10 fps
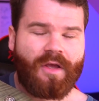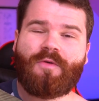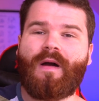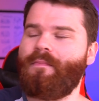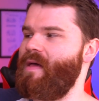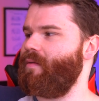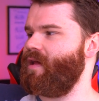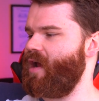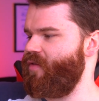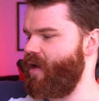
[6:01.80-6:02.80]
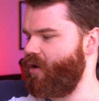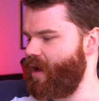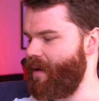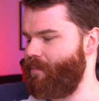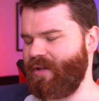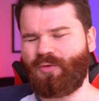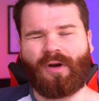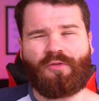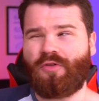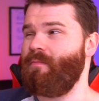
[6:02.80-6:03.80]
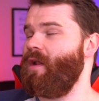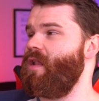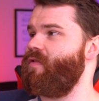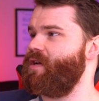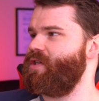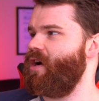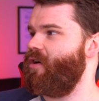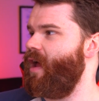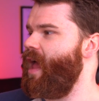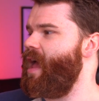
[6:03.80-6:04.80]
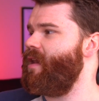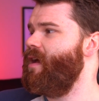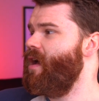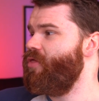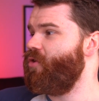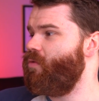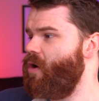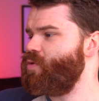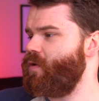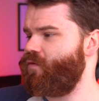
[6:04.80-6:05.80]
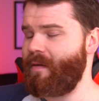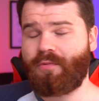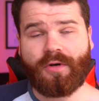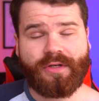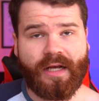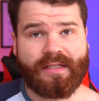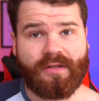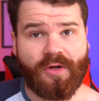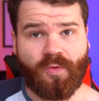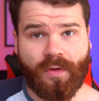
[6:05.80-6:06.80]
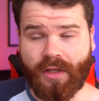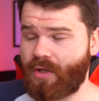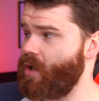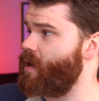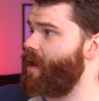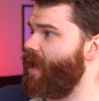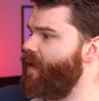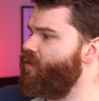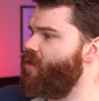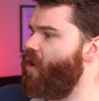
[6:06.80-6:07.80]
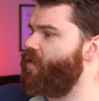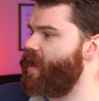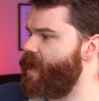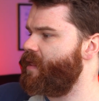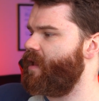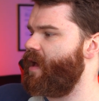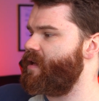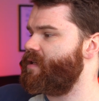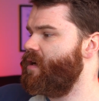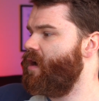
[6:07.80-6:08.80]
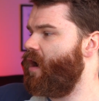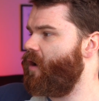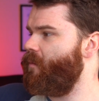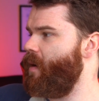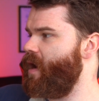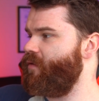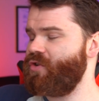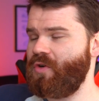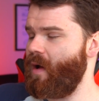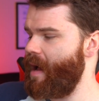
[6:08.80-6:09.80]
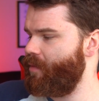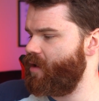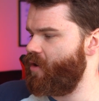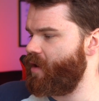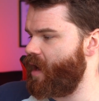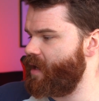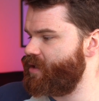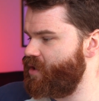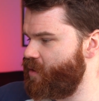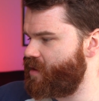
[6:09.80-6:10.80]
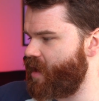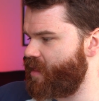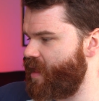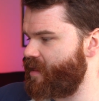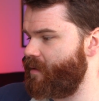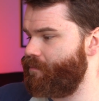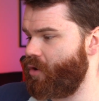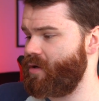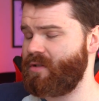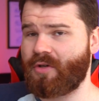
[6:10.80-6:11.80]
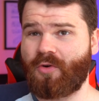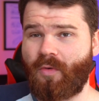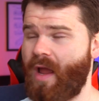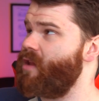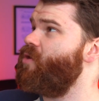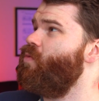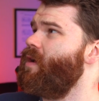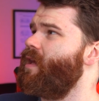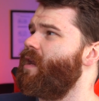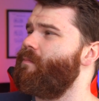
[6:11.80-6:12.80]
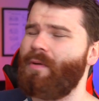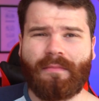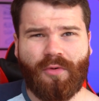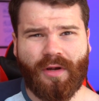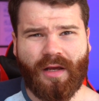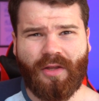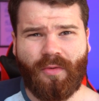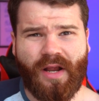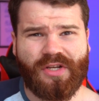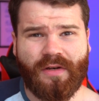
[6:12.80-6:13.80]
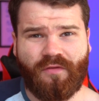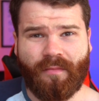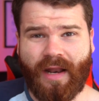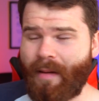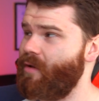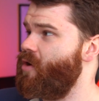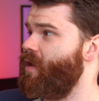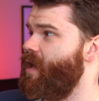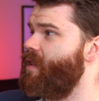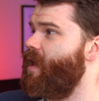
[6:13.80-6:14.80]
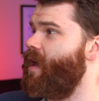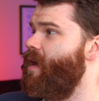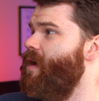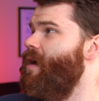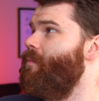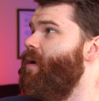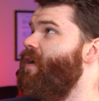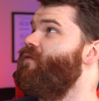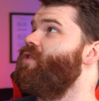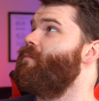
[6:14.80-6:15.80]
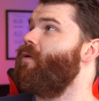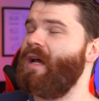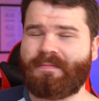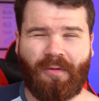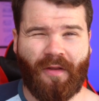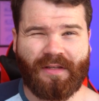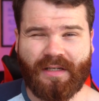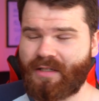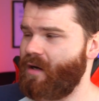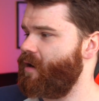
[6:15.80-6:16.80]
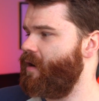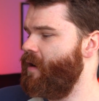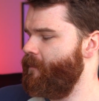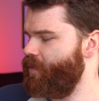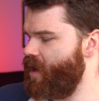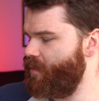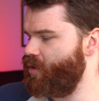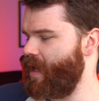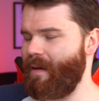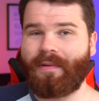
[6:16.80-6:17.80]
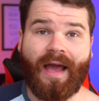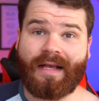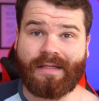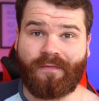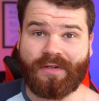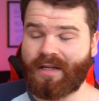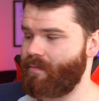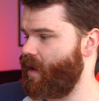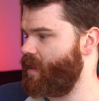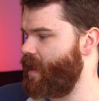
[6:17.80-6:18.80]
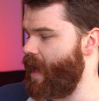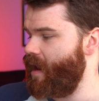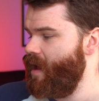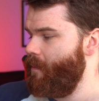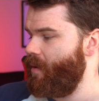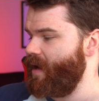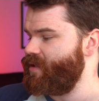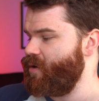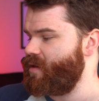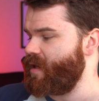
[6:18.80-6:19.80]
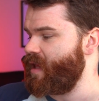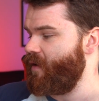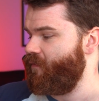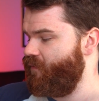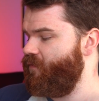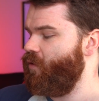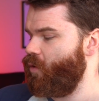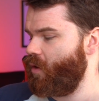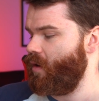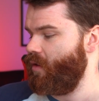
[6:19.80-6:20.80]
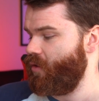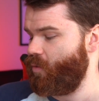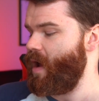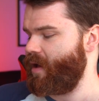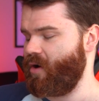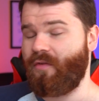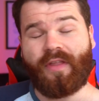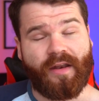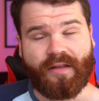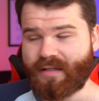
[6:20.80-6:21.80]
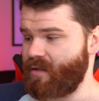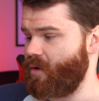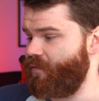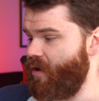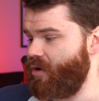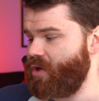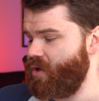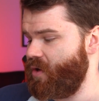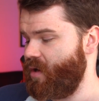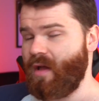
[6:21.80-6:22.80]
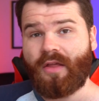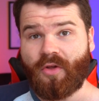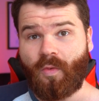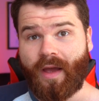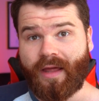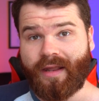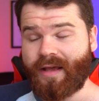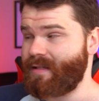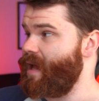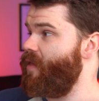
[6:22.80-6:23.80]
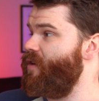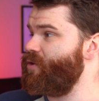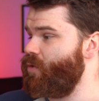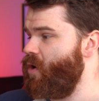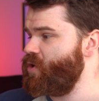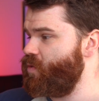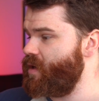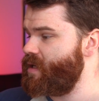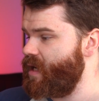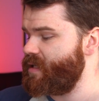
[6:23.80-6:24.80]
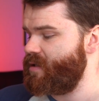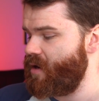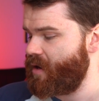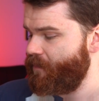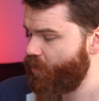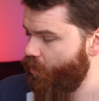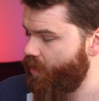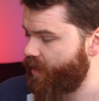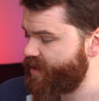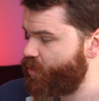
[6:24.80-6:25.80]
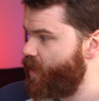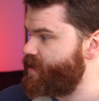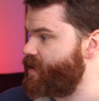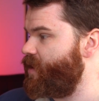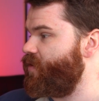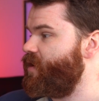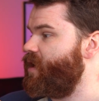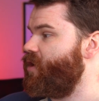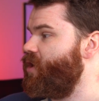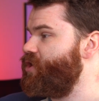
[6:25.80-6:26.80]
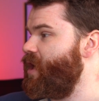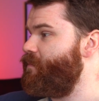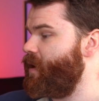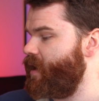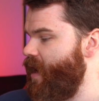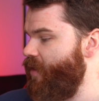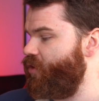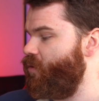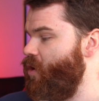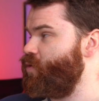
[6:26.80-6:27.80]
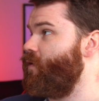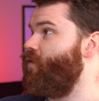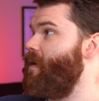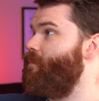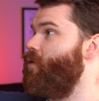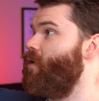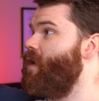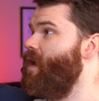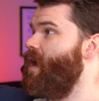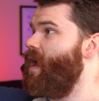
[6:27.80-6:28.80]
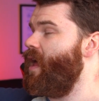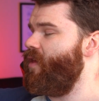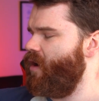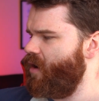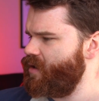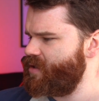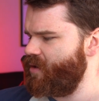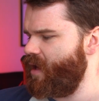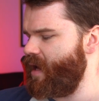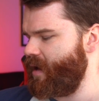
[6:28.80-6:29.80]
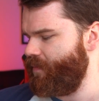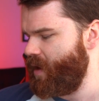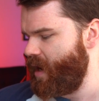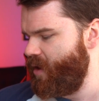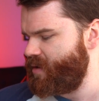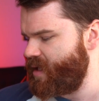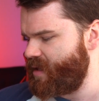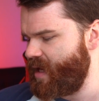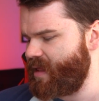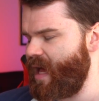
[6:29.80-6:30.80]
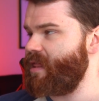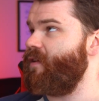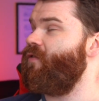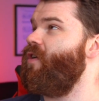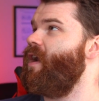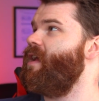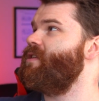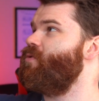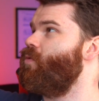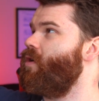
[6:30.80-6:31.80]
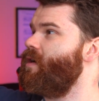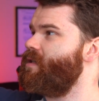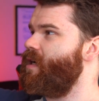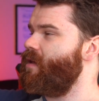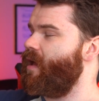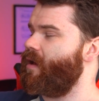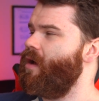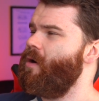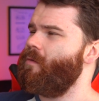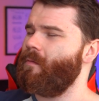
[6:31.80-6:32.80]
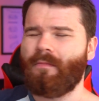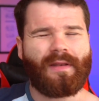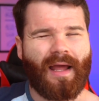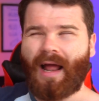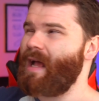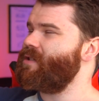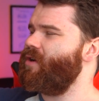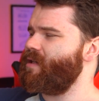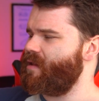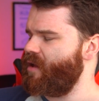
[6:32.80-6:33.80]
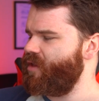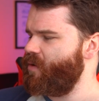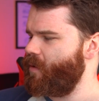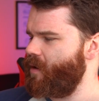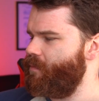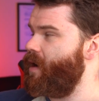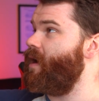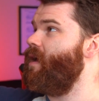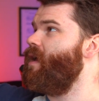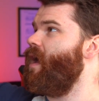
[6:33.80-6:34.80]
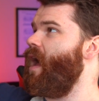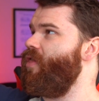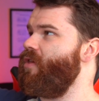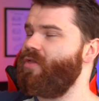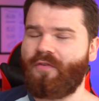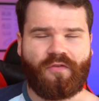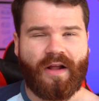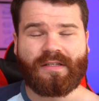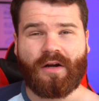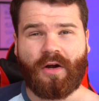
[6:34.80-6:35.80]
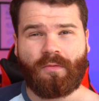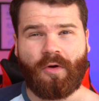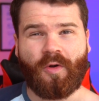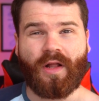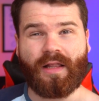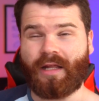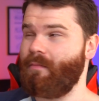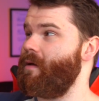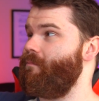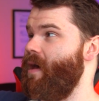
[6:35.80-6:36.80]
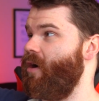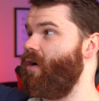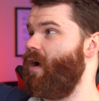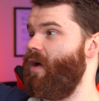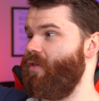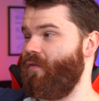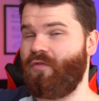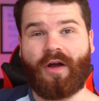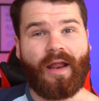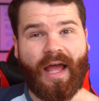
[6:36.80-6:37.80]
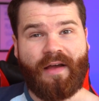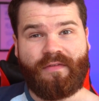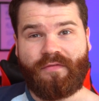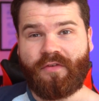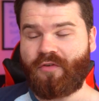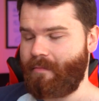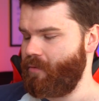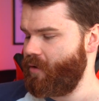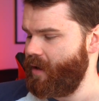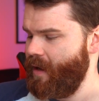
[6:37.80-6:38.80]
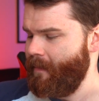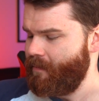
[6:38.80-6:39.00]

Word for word: You might be able to hear that or not, but it's running through the middle of the guitar, and the rosewood fretboard does look really good. Now, even though the inlays aren't made of true abalone, I do think that the birds look great. You would get a bit more coloration from an abalone inlay, but for the price point of this guitar, um, you can't be asking for something like that. But I do think that for the record, that it does look very good the way it is, and this rosewood does look really exquisite. I think they did a good job picking out the rosewood fretboard, and then also like I used to think that the fret ends weren't ter- like were not as good as I thought they were, but I think the frets are rolled a little bit better on the front half of the fretboard.